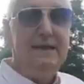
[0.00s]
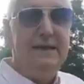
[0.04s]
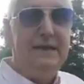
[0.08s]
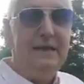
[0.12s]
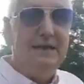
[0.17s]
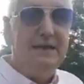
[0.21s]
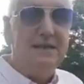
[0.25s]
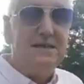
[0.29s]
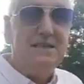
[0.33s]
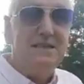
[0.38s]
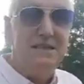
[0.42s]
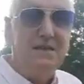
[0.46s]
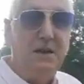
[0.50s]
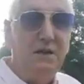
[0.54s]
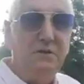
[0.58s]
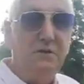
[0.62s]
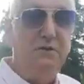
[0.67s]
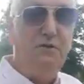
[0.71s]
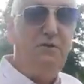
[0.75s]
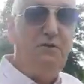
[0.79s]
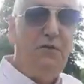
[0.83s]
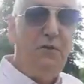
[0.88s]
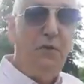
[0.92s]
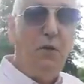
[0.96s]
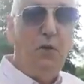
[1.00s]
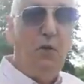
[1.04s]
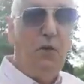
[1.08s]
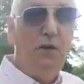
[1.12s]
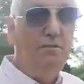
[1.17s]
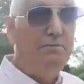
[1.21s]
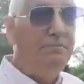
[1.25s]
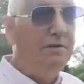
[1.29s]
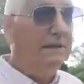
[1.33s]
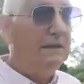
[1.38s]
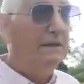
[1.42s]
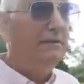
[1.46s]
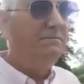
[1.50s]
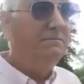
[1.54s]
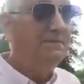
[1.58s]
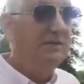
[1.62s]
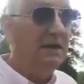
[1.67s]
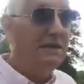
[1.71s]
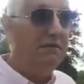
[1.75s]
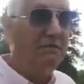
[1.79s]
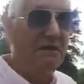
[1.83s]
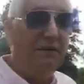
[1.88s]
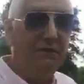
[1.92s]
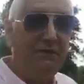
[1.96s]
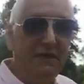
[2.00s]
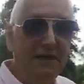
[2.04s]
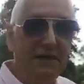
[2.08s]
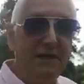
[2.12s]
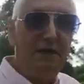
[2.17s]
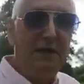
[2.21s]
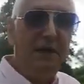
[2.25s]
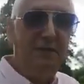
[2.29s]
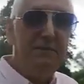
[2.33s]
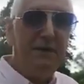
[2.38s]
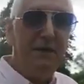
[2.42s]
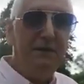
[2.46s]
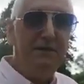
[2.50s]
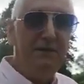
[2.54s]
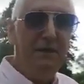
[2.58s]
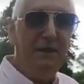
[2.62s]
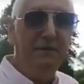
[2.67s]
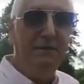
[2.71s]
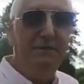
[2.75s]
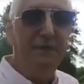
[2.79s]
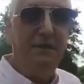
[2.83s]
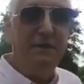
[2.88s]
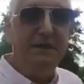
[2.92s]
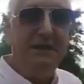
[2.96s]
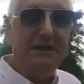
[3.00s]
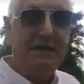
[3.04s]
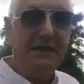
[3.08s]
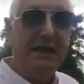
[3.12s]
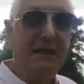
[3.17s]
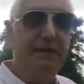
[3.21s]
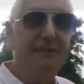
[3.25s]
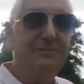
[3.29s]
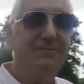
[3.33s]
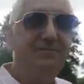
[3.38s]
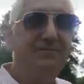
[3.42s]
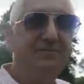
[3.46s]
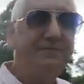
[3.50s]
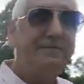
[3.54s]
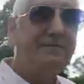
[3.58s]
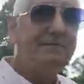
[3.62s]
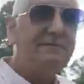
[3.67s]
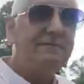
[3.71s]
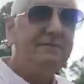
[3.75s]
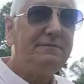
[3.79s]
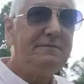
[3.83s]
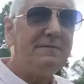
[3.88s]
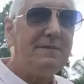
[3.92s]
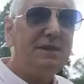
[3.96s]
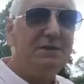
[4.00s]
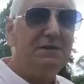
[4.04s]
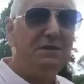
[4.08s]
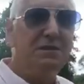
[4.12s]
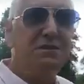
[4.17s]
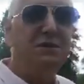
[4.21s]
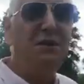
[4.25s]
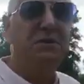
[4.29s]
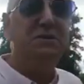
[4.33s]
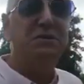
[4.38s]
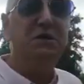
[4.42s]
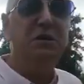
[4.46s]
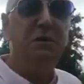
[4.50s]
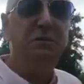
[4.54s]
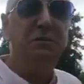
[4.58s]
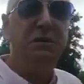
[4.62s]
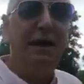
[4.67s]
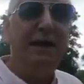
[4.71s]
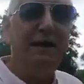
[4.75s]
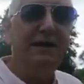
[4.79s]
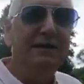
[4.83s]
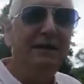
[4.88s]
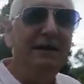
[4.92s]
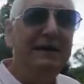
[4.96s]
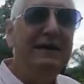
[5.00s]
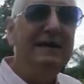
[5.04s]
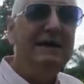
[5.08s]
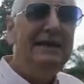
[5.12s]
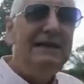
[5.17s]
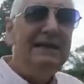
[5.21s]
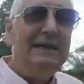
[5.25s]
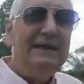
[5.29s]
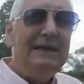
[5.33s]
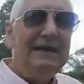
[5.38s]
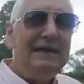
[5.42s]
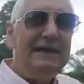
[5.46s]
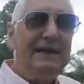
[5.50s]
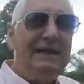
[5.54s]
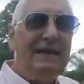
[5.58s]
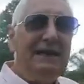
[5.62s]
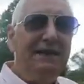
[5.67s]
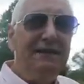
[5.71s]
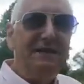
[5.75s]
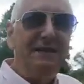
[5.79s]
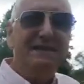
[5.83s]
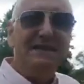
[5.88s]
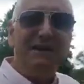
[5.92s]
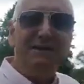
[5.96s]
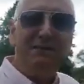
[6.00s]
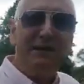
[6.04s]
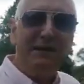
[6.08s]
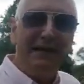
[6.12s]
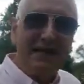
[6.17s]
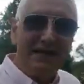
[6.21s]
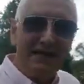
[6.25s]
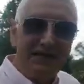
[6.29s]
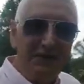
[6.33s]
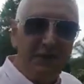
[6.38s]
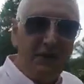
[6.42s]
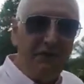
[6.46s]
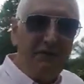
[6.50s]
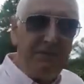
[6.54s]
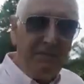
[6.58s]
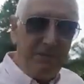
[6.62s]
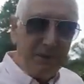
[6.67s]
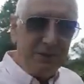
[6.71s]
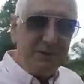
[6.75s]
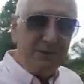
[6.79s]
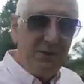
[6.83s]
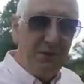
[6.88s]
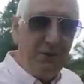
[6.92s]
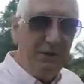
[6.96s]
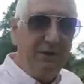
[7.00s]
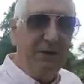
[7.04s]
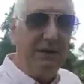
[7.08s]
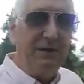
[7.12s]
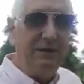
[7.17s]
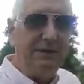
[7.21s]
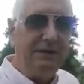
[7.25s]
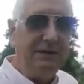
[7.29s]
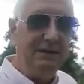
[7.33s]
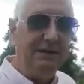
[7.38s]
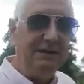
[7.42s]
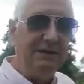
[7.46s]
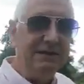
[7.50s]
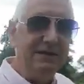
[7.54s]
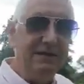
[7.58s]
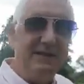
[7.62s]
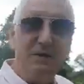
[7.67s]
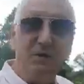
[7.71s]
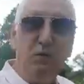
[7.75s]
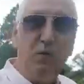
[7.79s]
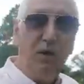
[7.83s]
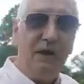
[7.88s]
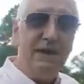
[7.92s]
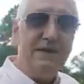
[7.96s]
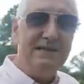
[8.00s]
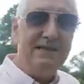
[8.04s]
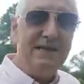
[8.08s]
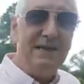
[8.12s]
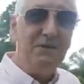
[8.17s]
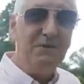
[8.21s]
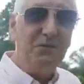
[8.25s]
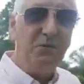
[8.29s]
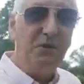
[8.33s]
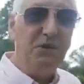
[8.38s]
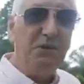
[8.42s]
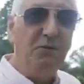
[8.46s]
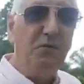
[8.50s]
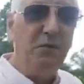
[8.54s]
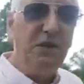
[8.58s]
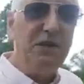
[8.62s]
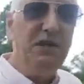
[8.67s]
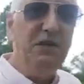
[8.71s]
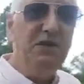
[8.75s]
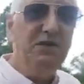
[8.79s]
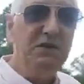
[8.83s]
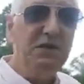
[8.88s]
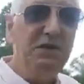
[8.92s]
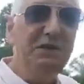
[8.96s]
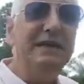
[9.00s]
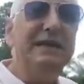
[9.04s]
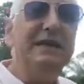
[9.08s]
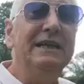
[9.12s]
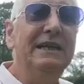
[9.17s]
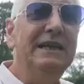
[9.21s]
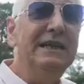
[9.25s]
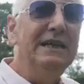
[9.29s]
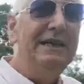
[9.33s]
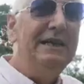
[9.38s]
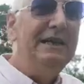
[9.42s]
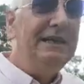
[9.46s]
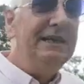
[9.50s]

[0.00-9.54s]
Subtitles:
And I start at 4, but I'm generally finished by about 9:30, 10. So it's not too bad. And then I said, but that's not for much longer. She said, why is that? What are you doing?